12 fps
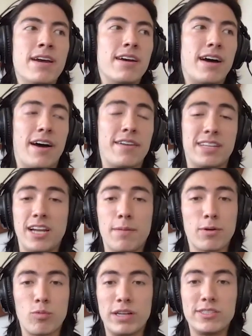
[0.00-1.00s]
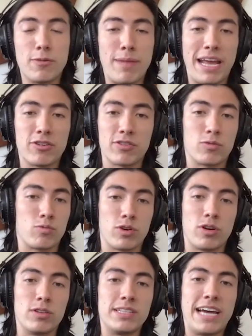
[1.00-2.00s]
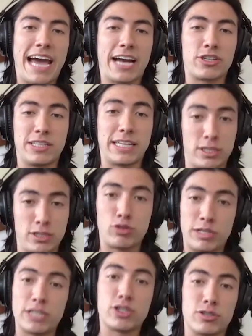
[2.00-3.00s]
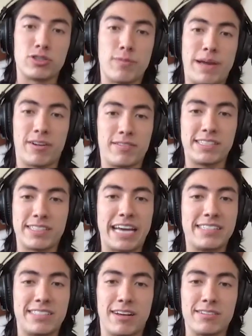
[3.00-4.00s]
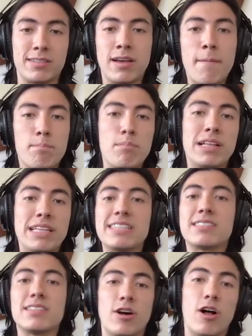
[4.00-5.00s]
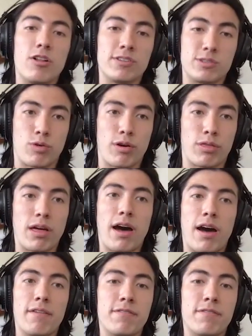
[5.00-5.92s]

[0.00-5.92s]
The number one domainer in the world, actually, like the traditional domainer, this guy sells millions of dollars worth of